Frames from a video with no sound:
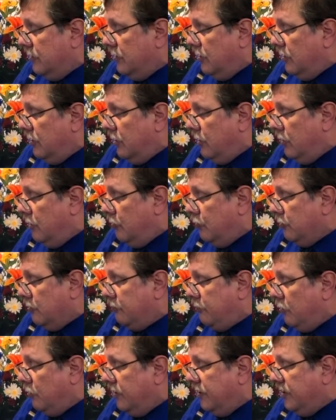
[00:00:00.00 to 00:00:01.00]
All
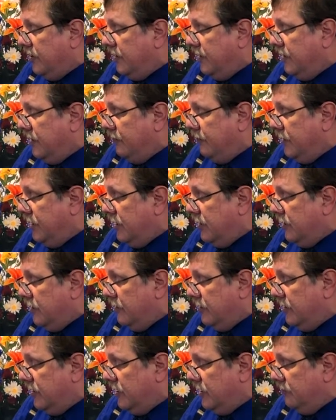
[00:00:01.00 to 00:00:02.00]
were pointing at a
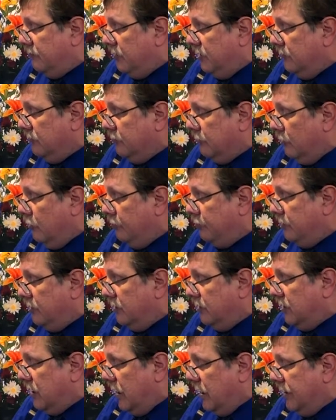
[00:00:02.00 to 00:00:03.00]
bear that had been roped
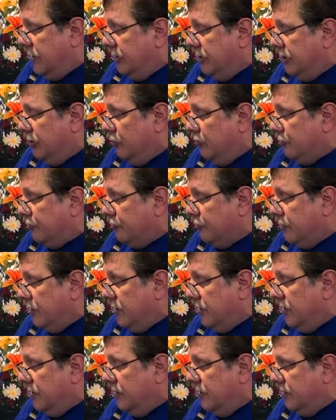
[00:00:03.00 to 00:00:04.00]
and tied to a
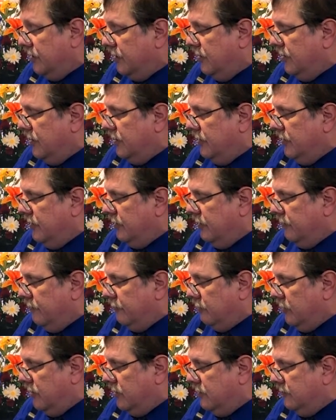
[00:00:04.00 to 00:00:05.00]
tree. The
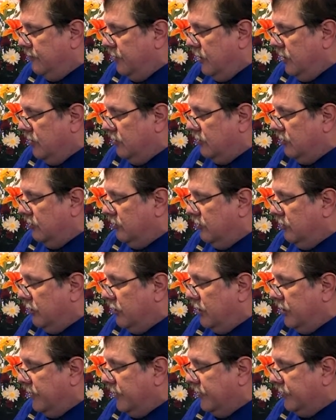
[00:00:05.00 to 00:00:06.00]
frightened bear
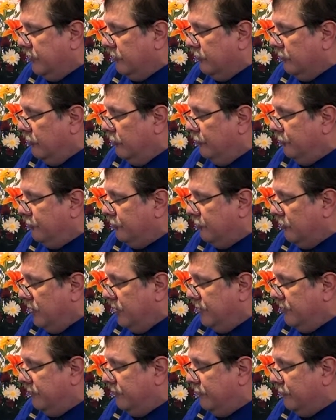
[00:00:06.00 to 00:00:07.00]
clawed at the rope,
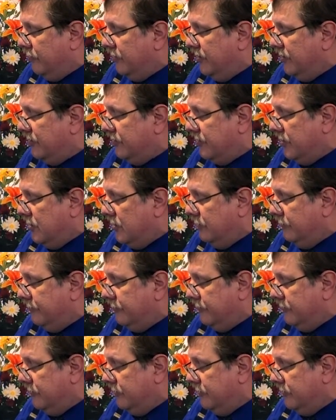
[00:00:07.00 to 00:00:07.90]
trying to free itself.